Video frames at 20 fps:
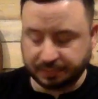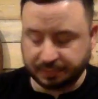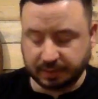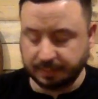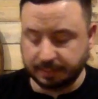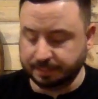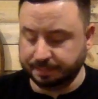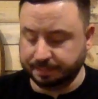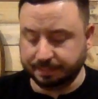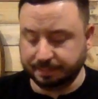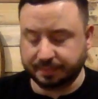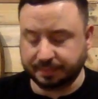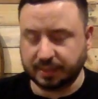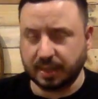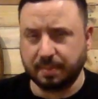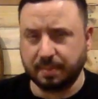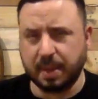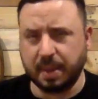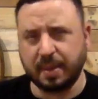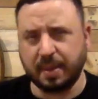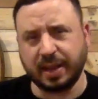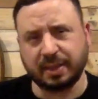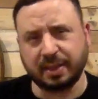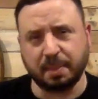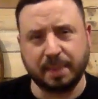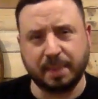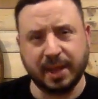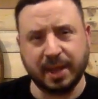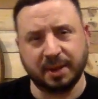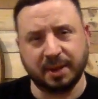Hmm. Maybe I got
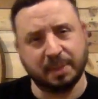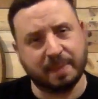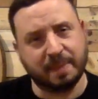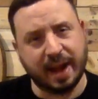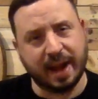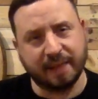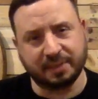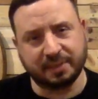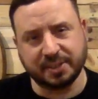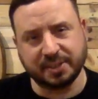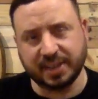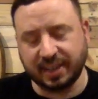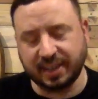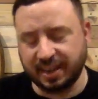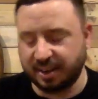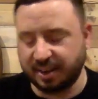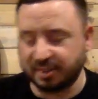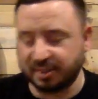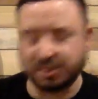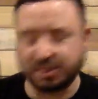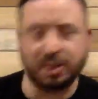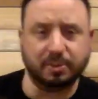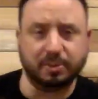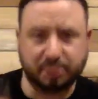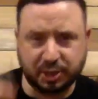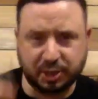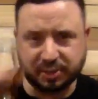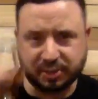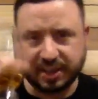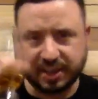the peat on the palate if there's any here. So
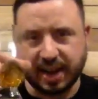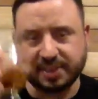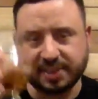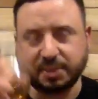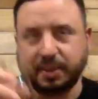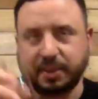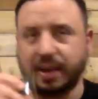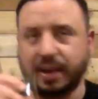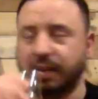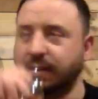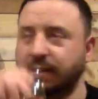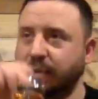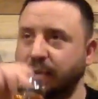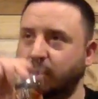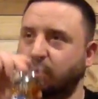cheers, guys. Here we go.